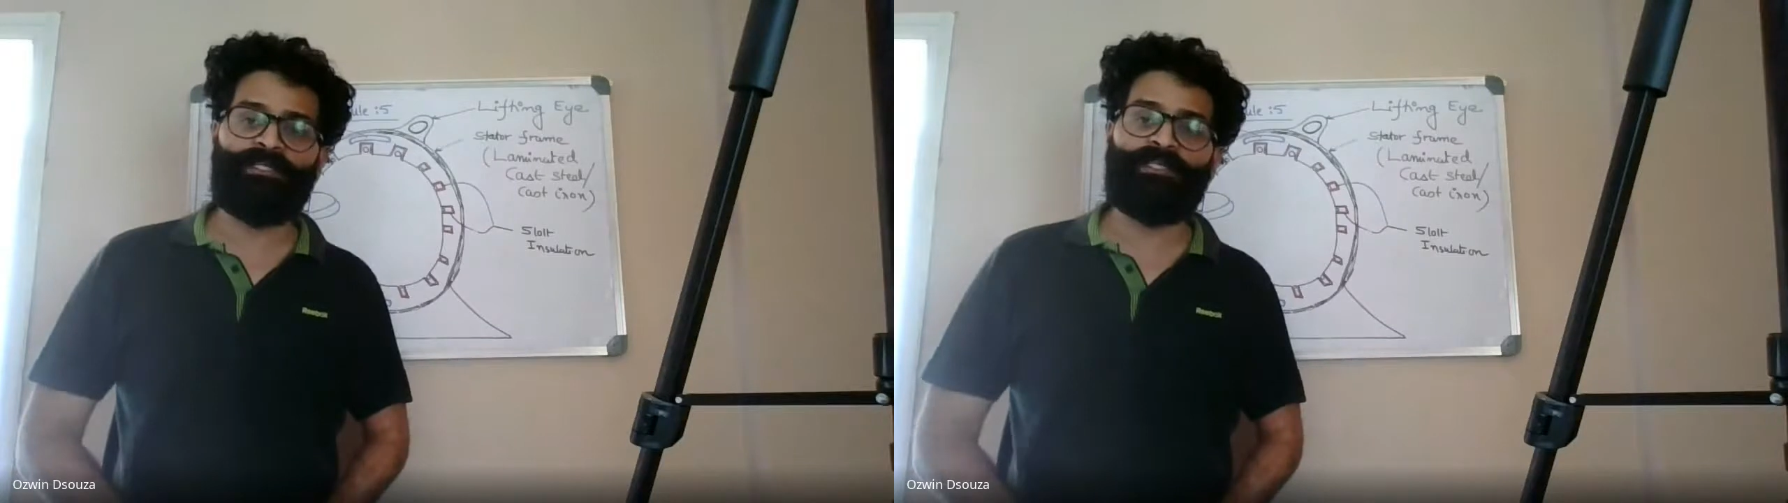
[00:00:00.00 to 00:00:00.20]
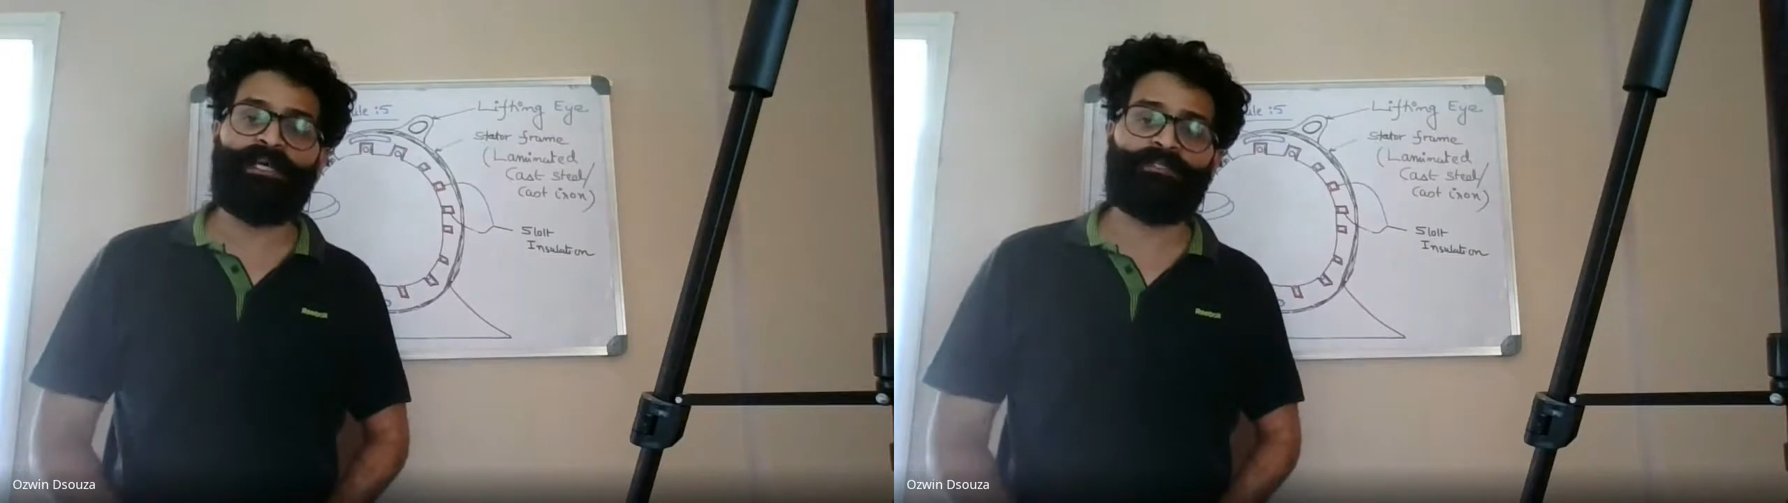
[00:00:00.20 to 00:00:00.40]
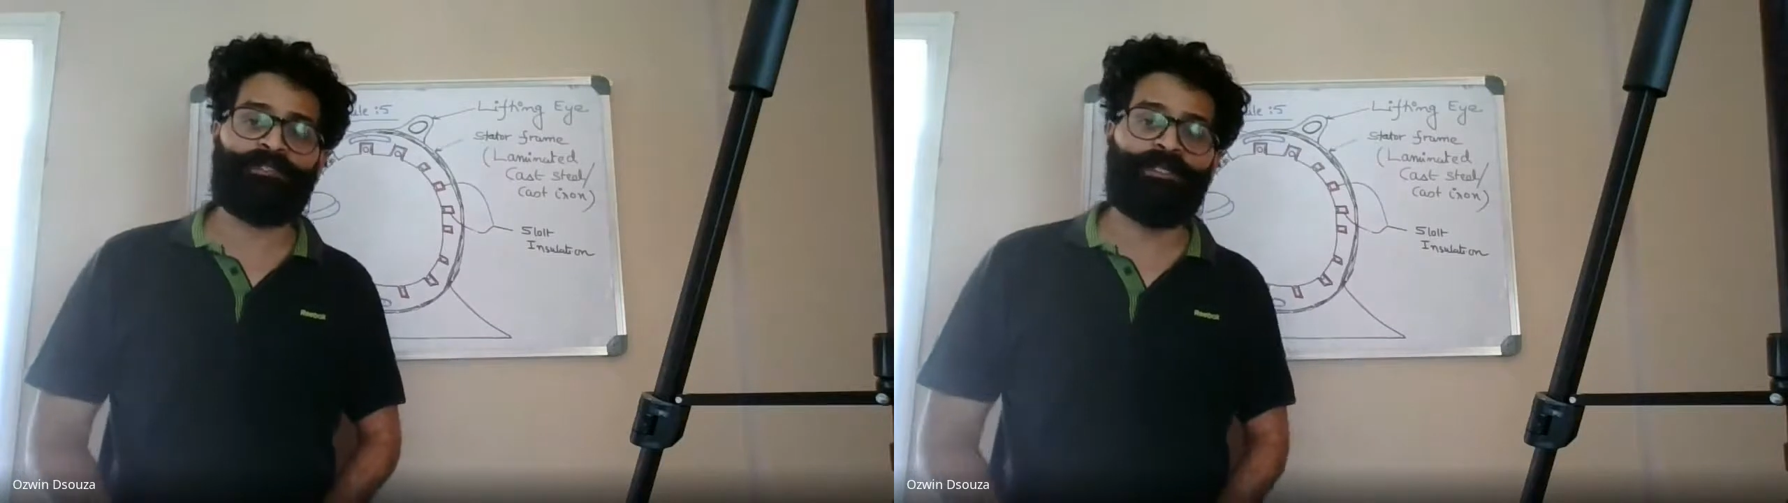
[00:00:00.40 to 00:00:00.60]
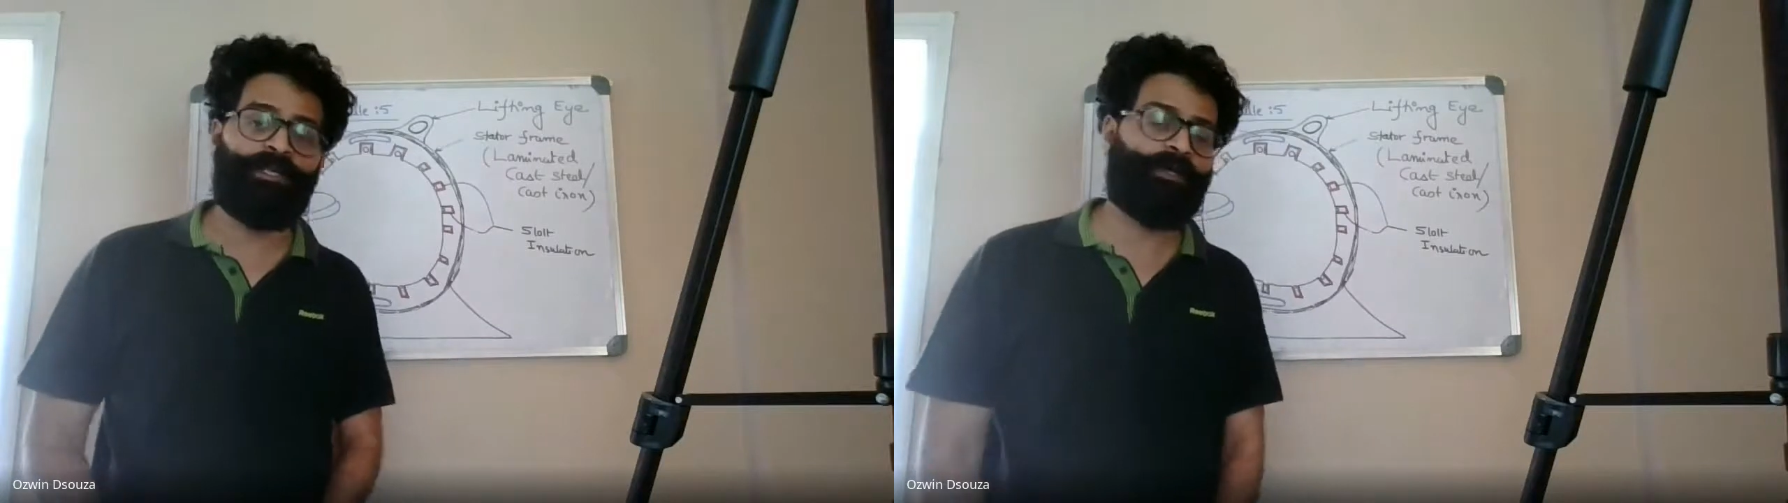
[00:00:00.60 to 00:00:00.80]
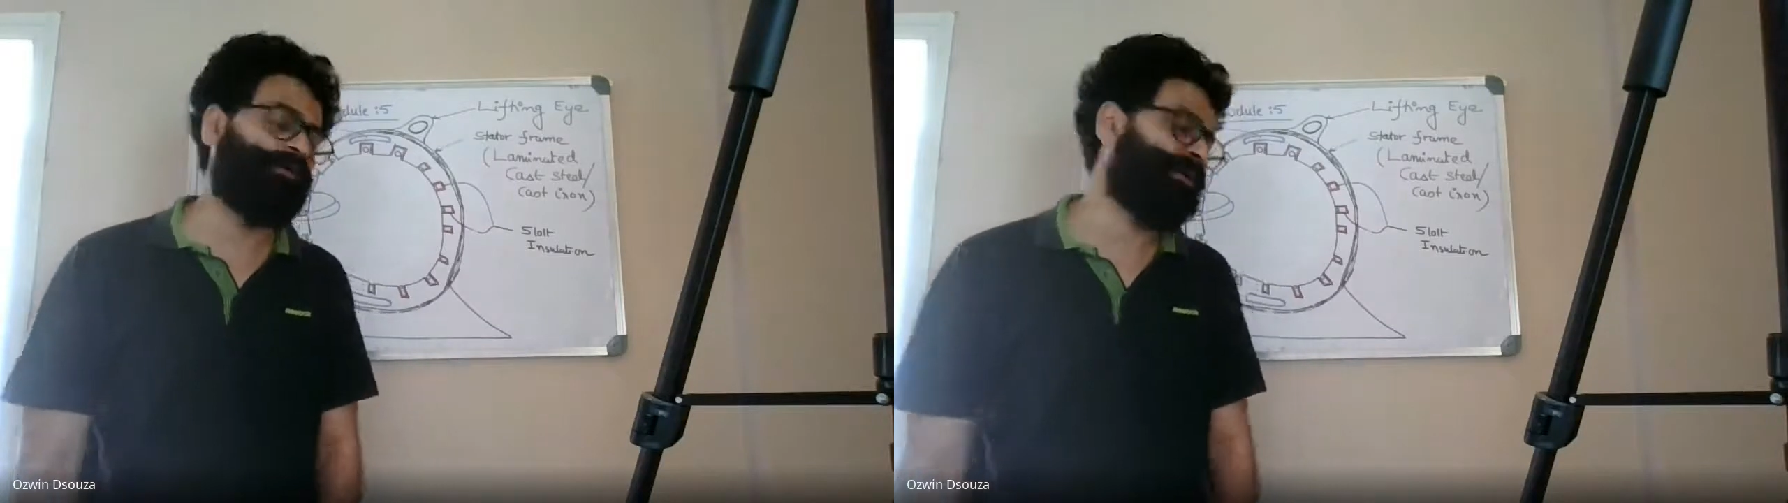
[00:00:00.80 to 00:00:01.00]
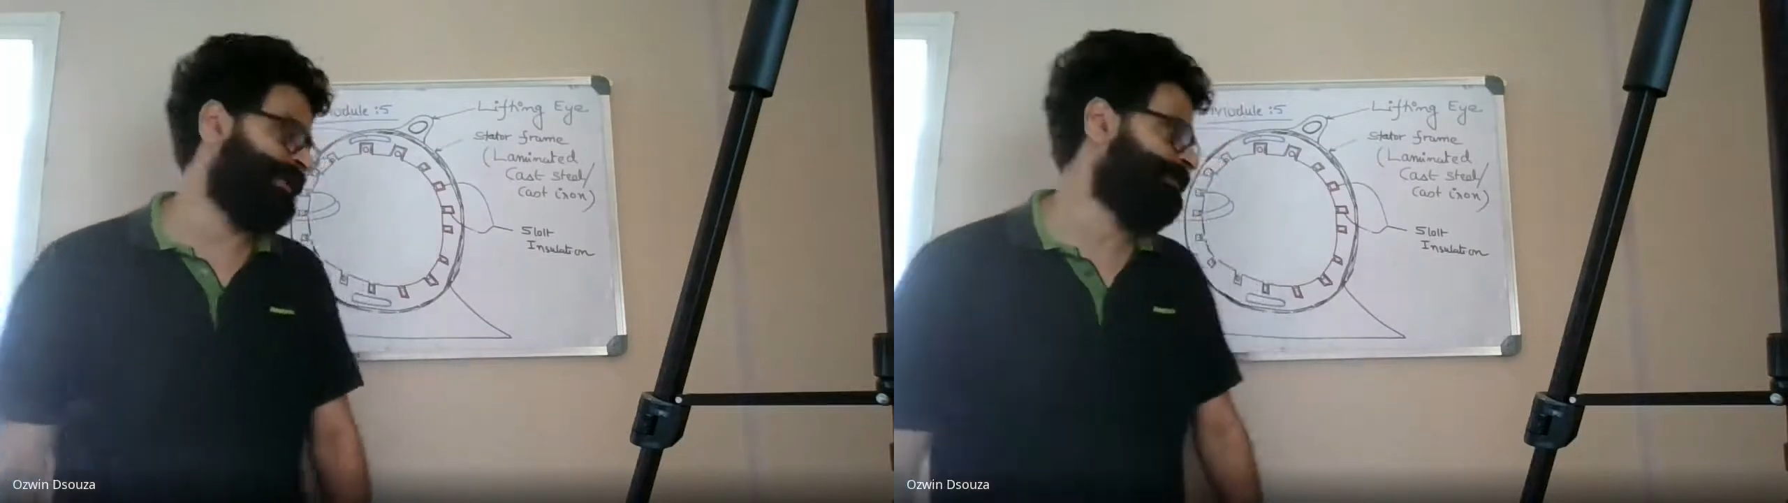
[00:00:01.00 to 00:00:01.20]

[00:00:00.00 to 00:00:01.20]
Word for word: the natural cooling.